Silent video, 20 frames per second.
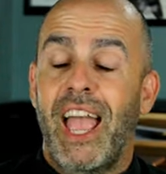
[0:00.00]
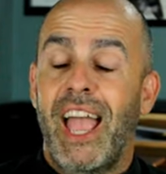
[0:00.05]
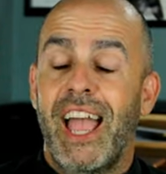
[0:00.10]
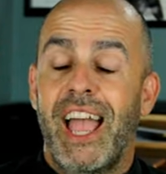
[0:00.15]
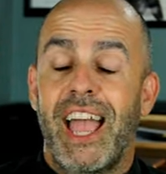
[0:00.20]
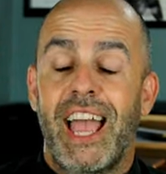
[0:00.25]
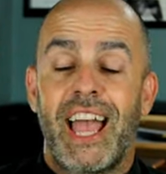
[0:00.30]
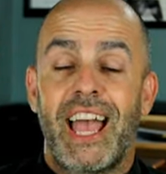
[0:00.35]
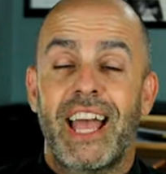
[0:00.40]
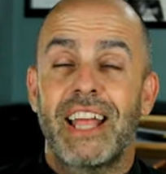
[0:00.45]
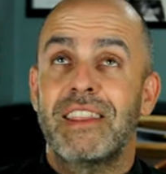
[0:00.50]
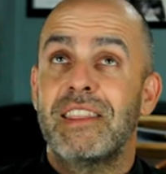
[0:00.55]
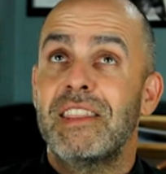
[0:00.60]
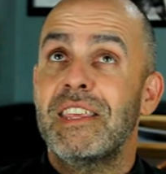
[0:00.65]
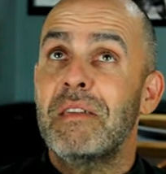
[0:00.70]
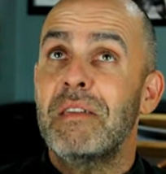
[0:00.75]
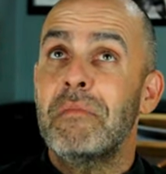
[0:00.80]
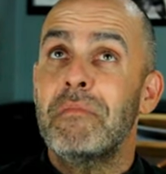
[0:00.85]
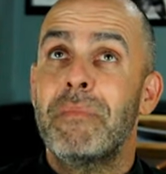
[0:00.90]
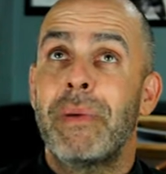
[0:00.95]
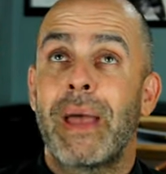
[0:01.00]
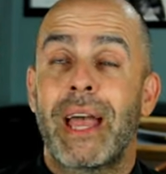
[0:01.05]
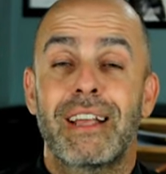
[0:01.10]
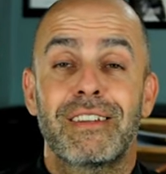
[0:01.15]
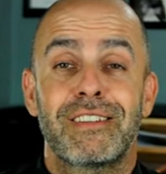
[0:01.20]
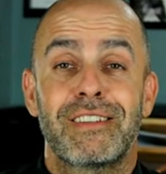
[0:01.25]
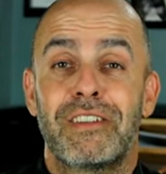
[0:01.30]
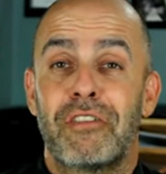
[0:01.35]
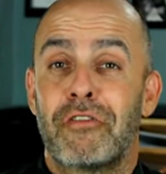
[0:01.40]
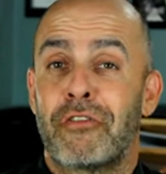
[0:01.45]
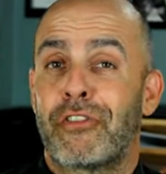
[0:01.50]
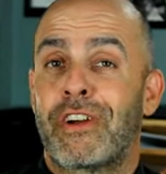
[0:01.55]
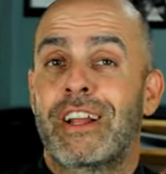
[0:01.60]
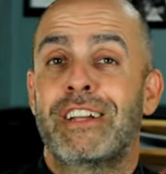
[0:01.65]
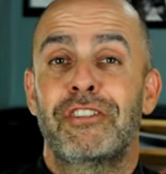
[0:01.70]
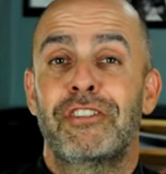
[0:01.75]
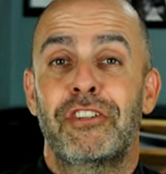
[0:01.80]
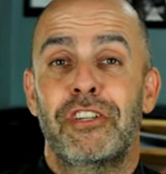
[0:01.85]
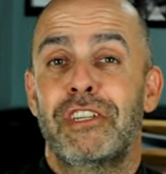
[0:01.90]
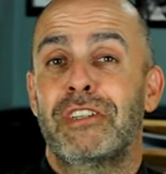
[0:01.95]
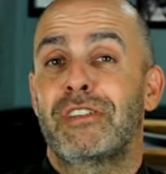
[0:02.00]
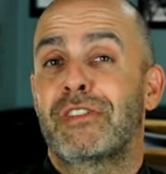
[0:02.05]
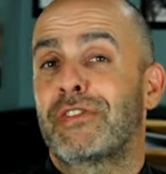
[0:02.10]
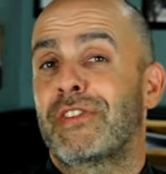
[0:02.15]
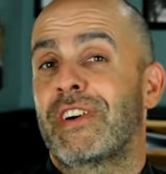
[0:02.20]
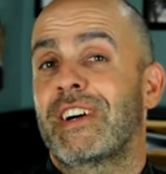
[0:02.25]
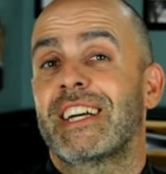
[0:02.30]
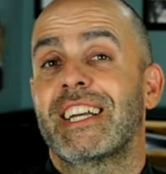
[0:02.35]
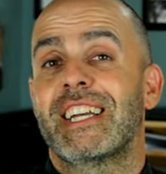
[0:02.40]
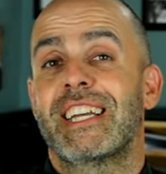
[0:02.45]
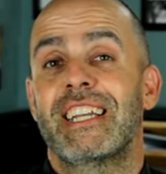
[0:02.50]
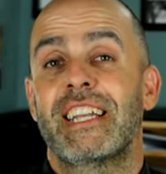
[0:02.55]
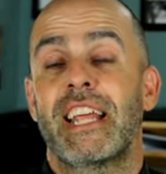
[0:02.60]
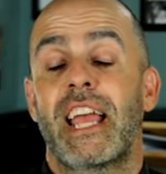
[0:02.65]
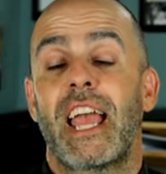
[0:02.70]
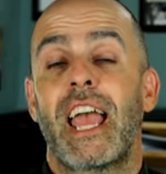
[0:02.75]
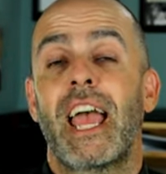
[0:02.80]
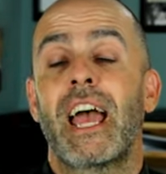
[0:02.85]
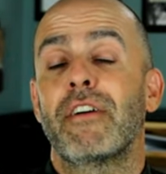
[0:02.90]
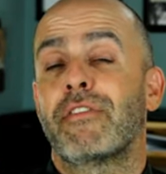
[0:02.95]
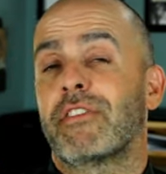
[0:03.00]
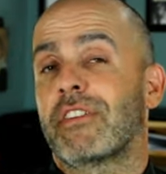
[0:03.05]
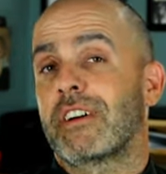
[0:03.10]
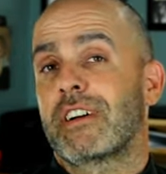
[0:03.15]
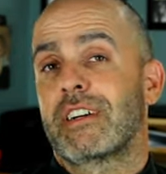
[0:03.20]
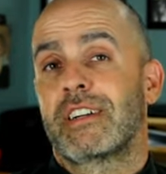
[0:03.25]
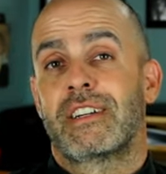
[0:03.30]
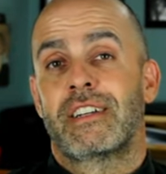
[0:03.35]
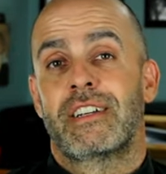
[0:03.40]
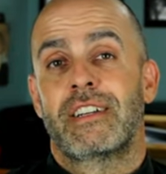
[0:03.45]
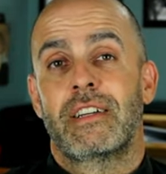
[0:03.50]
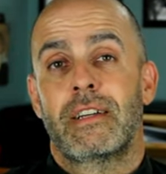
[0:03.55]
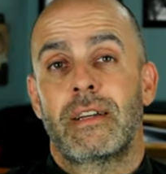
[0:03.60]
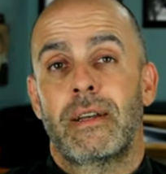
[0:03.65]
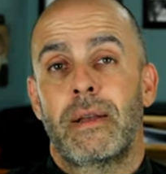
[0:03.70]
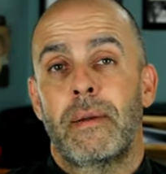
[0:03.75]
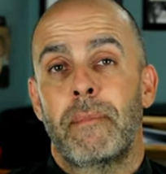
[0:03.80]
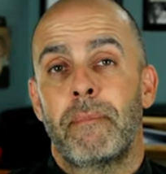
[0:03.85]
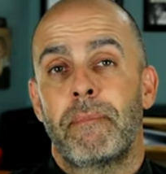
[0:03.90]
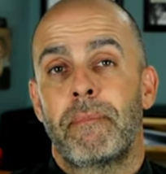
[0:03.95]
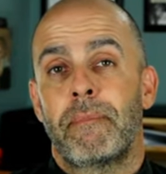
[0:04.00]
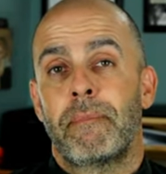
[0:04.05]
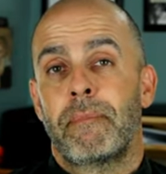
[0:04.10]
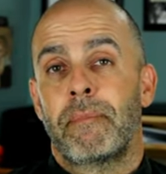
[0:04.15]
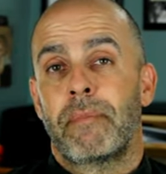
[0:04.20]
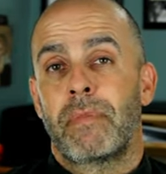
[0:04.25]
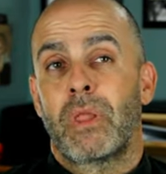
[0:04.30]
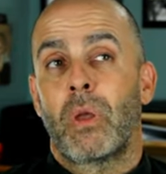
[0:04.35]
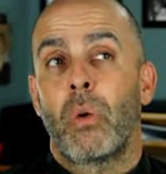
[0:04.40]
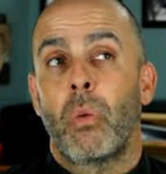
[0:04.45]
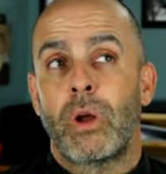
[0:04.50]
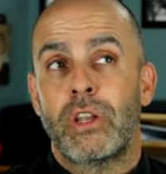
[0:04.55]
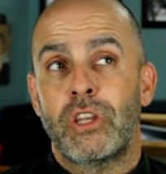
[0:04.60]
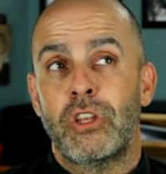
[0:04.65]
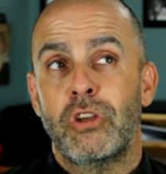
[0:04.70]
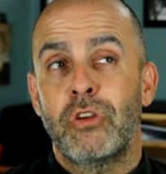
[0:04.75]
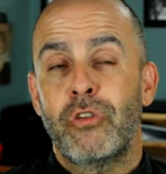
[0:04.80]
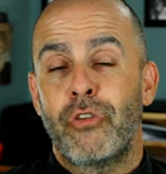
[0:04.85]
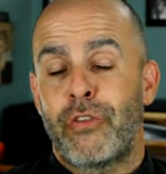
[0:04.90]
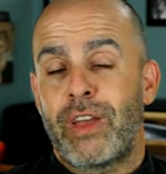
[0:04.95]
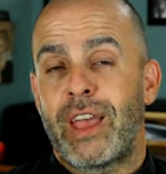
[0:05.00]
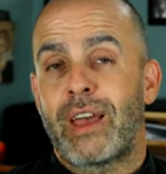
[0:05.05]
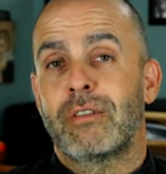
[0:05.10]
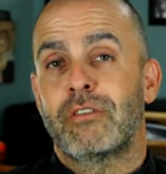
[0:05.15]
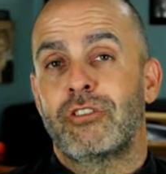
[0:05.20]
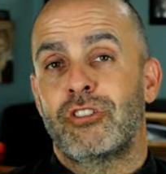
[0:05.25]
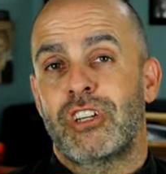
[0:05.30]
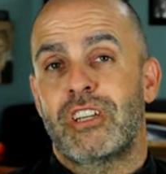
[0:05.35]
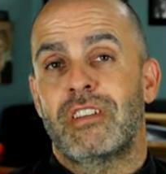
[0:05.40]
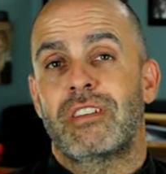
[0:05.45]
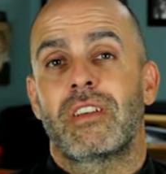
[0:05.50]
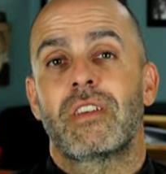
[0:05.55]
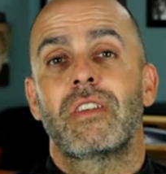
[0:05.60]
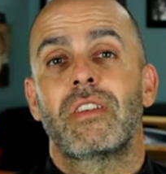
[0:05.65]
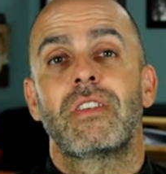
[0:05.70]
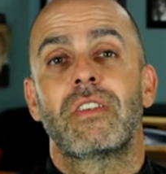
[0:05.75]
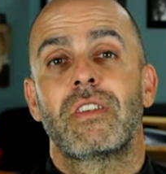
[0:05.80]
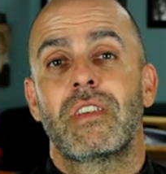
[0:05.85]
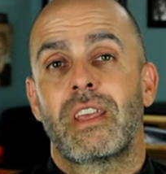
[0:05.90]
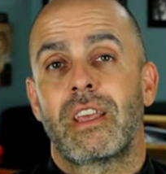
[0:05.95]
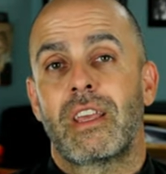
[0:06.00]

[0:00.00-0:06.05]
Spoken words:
had the best Frenchies find ever when you found Jesus?